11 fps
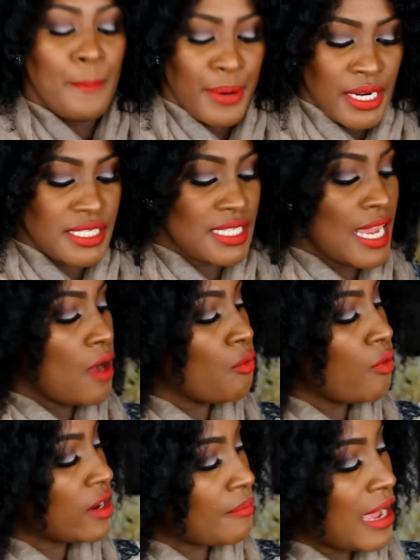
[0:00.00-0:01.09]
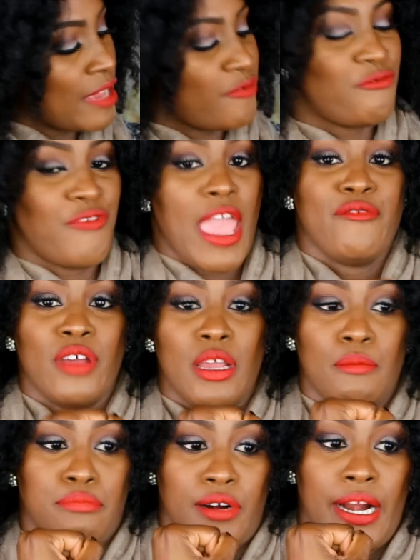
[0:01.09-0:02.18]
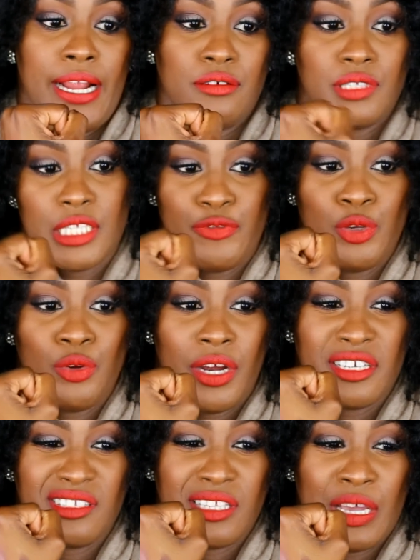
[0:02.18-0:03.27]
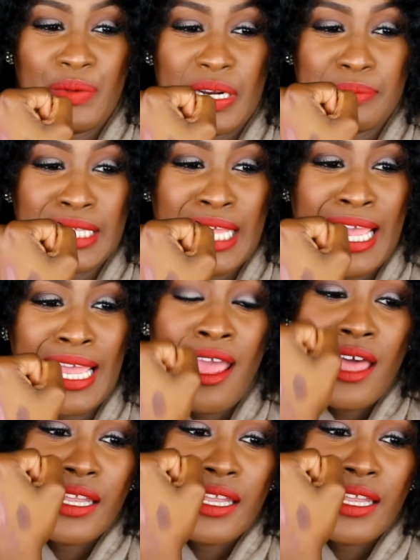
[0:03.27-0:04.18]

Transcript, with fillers: But it's not one of my favorite browns, if you understand what I'm saying.